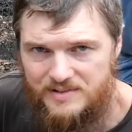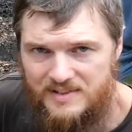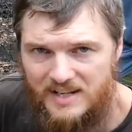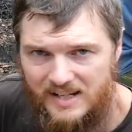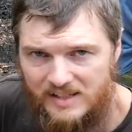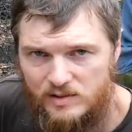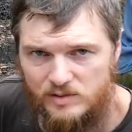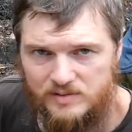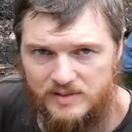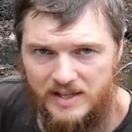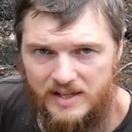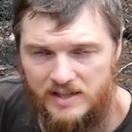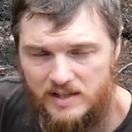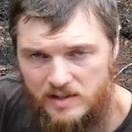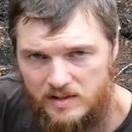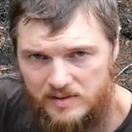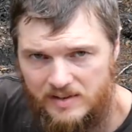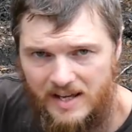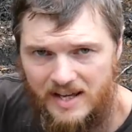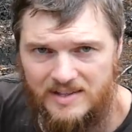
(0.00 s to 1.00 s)
style
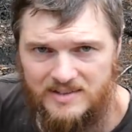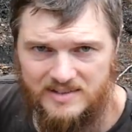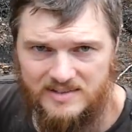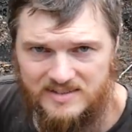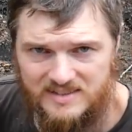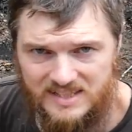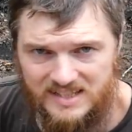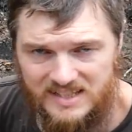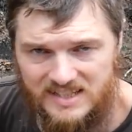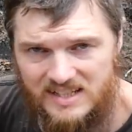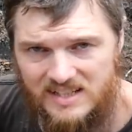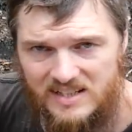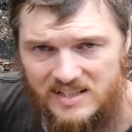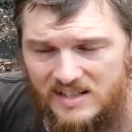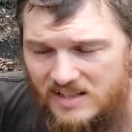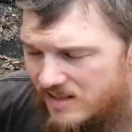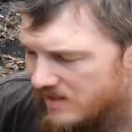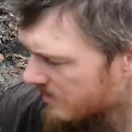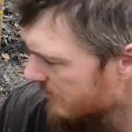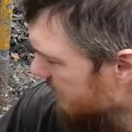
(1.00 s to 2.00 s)
tank that has a T.
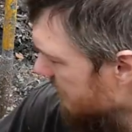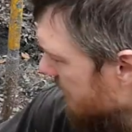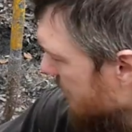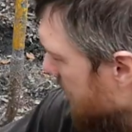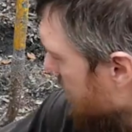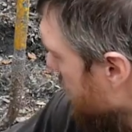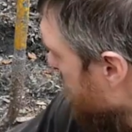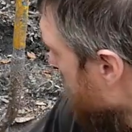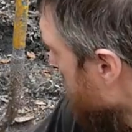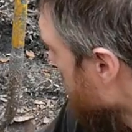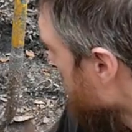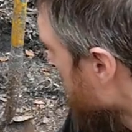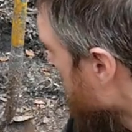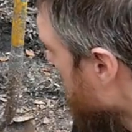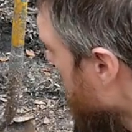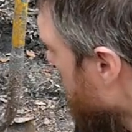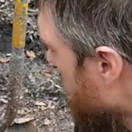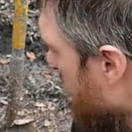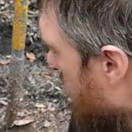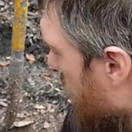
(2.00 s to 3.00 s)
So we're going to
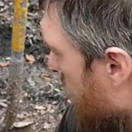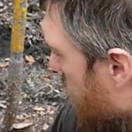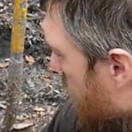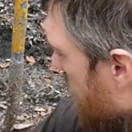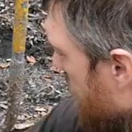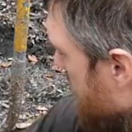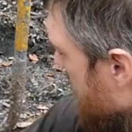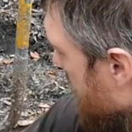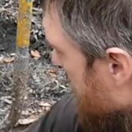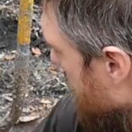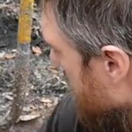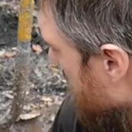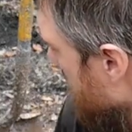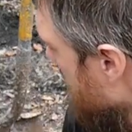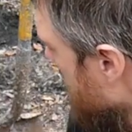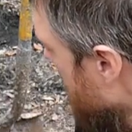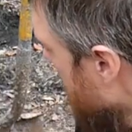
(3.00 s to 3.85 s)
come over